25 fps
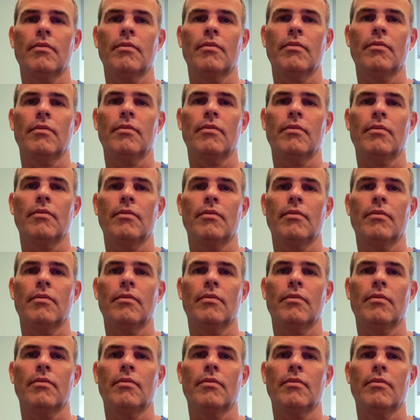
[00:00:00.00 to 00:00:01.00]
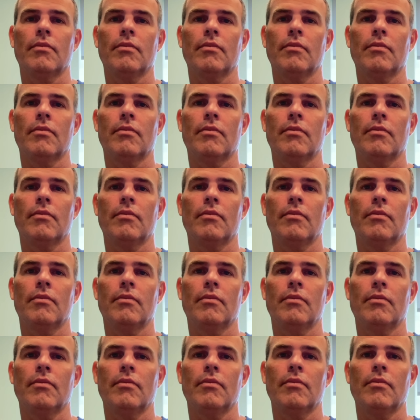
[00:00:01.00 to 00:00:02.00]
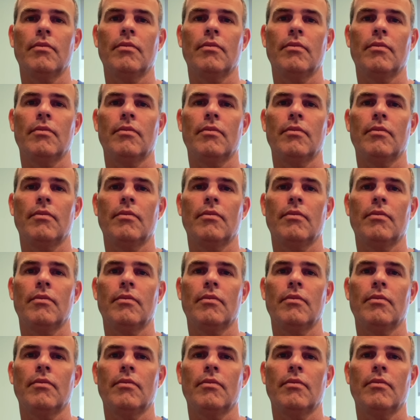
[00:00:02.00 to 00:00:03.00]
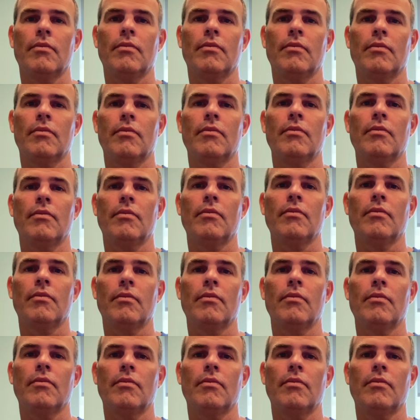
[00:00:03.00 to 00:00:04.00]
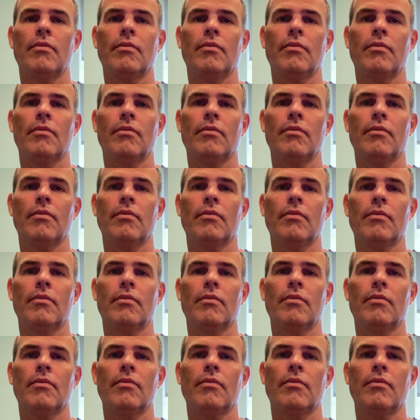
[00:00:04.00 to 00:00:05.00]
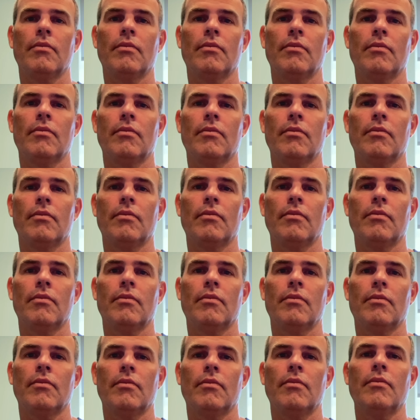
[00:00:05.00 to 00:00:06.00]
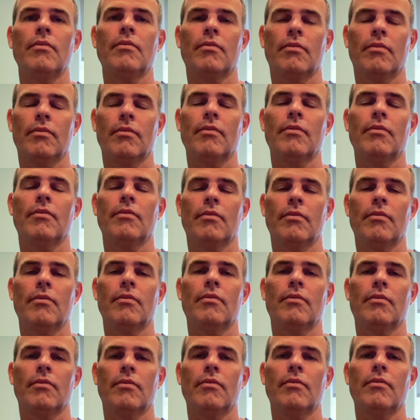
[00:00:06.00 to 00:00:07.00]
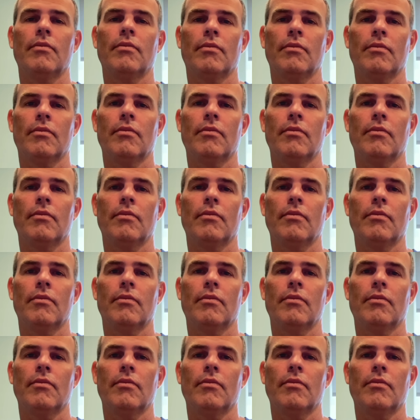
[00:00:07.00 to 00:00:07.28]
(not speaking)